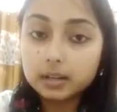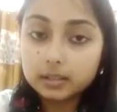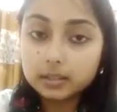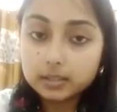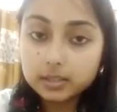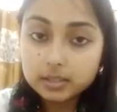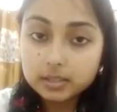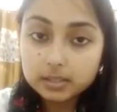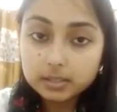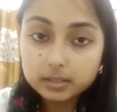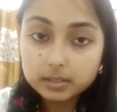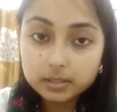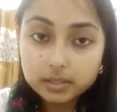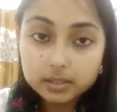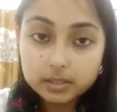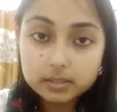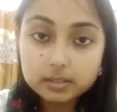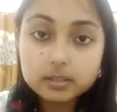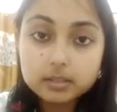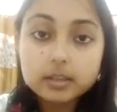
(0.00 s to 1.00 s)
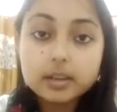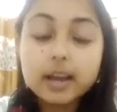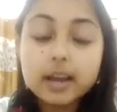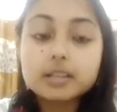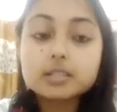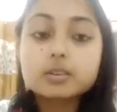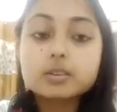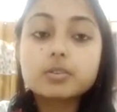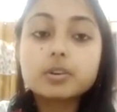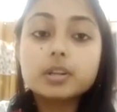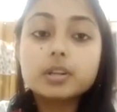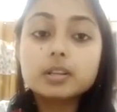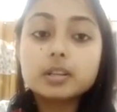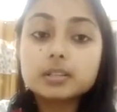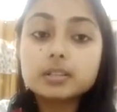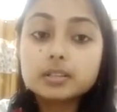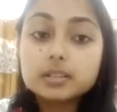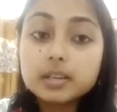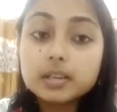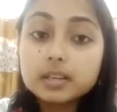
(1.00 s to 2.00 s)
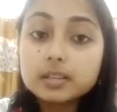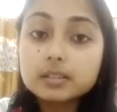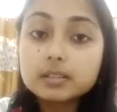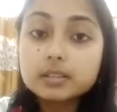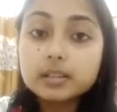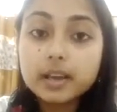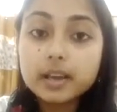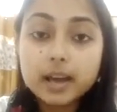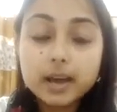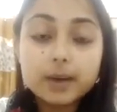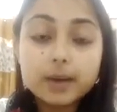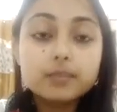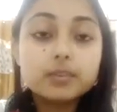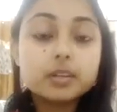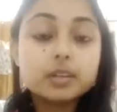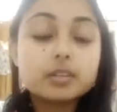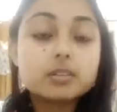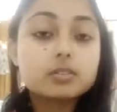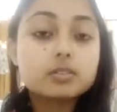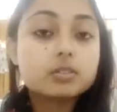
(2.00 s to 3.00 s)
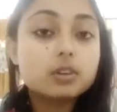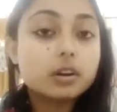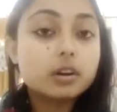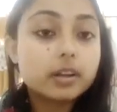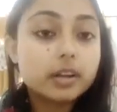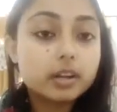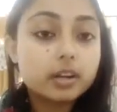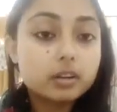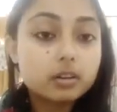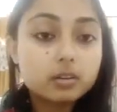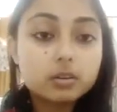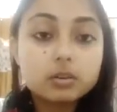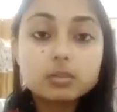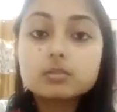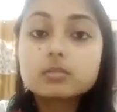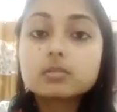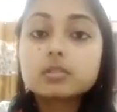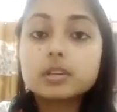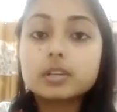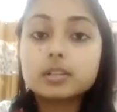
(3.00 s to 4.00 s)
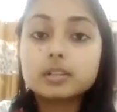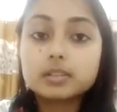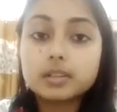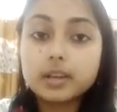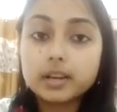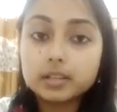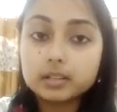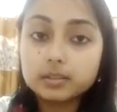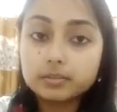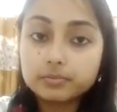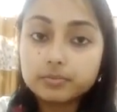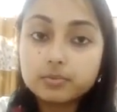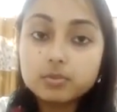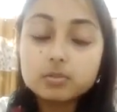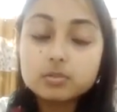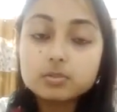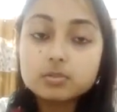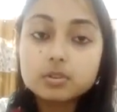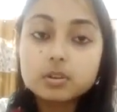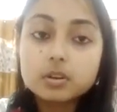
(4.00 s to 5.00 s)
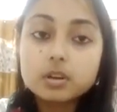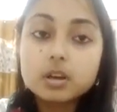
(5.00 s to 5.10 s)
this category, the seeds they have, it is not enclosed inside the fruit.